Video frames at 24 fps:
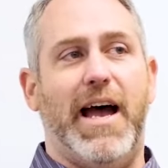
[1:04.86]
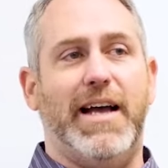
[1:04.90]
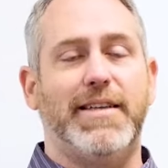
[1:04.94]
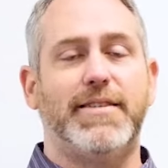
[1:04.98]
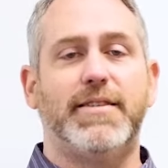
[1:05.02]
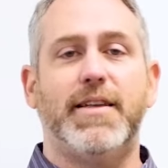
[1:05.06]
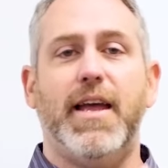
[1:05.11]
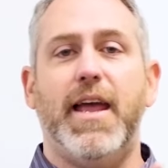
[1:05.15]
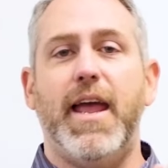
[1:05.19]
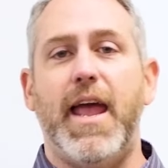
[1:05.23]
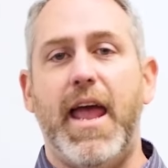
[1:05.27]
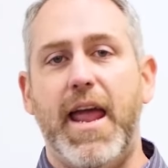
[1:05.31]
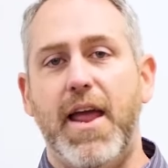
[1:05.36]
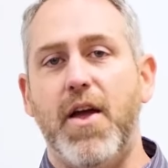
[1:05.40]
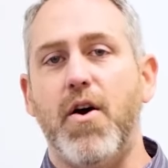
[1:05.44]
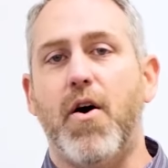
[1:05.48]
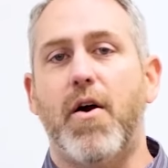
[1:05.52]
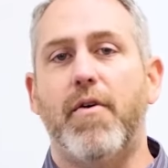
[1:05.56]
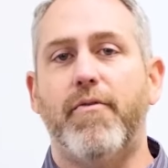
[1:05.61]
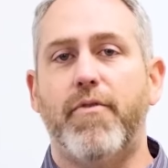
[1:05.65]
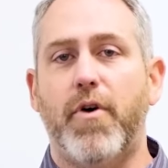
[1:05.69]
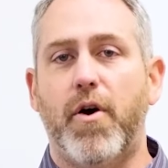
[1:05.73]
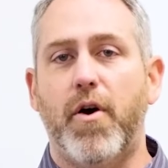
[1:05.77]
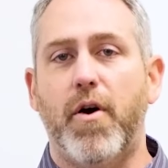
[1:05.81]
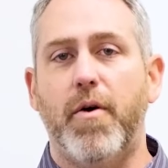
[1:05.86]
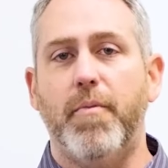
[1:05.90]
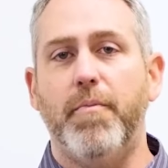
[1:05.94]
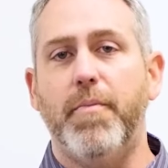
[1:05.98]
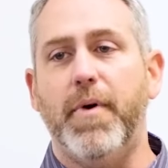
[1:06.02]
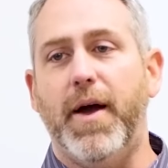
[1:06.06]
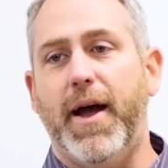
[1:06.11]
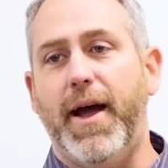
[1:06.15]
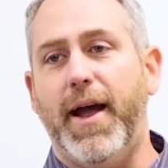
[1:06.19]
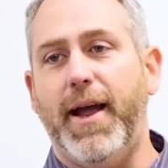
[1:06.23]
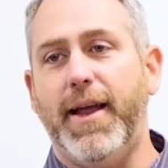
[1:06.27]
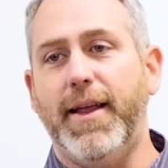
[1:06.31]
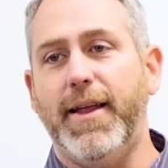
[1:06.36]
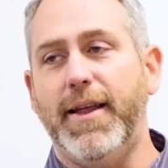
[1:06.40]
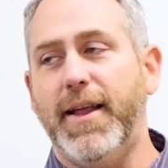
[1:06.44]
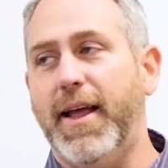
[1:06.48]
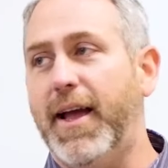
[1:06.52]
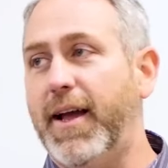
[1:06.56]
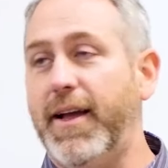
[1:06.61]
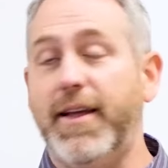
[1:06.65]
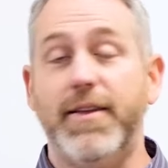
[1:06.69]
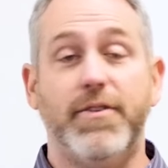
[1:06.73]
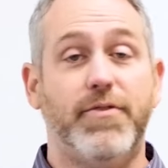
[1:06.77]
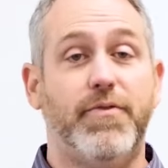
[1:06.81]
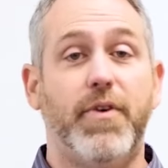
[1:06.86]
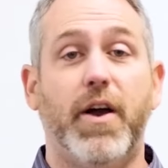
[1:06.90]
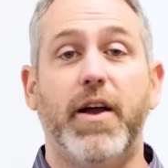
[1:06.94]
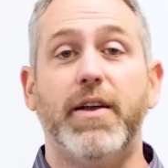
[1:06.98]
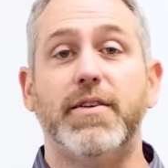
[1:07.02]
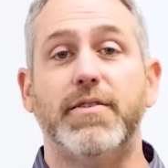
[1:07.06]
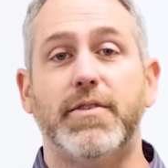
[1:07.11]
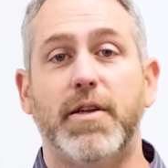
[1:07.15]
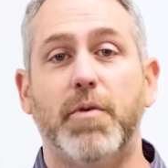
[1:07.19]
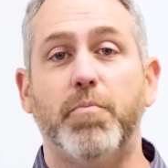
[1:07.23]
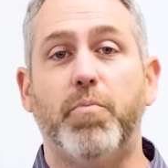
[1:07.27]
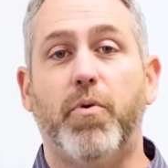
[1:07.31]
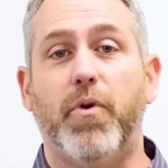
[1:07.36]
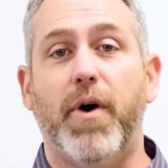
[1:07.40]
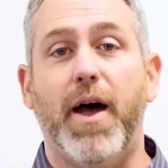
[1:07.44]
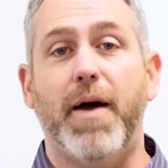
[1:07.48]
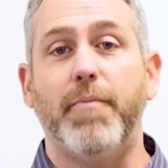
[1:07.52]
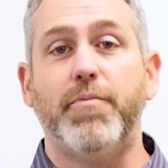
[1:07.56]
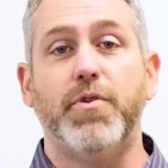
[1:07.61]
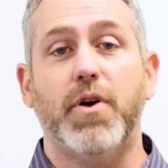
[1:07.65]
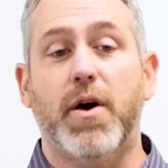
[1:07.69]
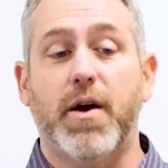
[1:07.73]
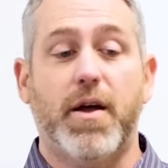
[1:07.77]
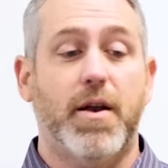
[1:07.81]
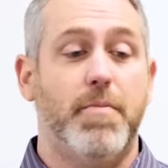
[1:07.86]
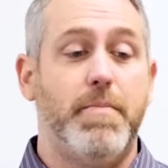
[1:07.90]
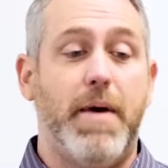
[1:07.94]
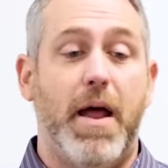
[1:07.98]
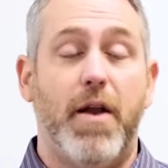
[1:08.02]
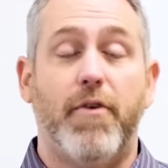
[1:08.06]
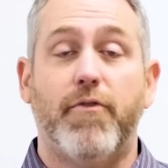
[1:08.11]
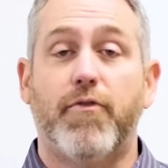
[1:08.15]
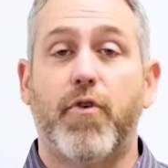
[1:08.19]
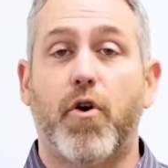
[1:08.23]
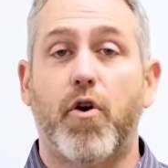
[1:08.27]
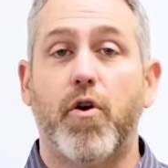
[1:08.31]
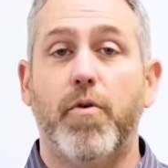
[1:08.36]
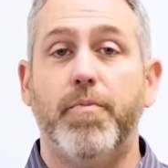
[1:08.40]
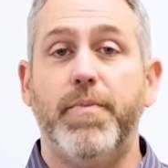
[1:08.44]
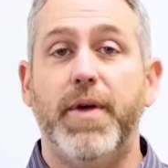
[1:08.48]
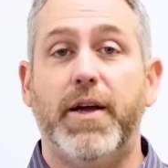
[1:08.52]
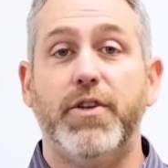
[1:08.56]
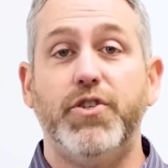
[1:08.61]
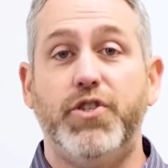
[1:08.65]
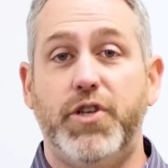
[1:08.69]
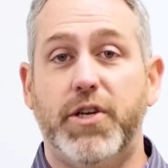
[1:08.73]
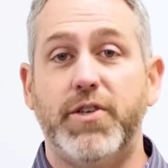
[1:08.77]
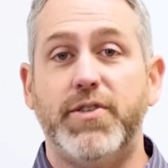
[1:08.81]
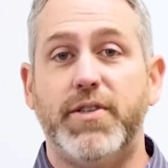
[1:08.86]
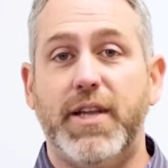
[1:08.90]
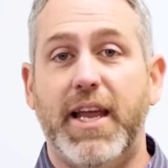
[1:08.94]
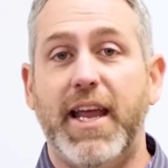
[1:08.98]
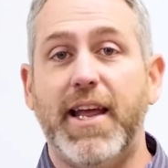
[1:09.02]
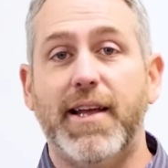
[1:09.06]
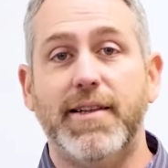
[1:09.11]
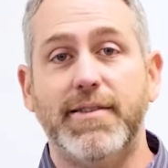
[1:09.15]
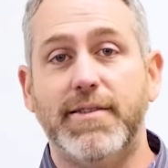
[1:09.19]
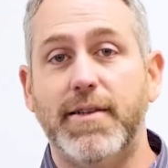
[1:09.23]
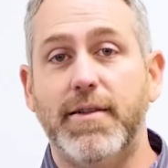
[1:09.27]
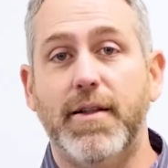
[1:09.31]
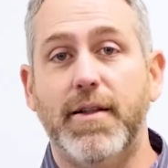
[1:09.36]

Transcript: I say AR verb, it's very simple. I'm talking about a verb that just ends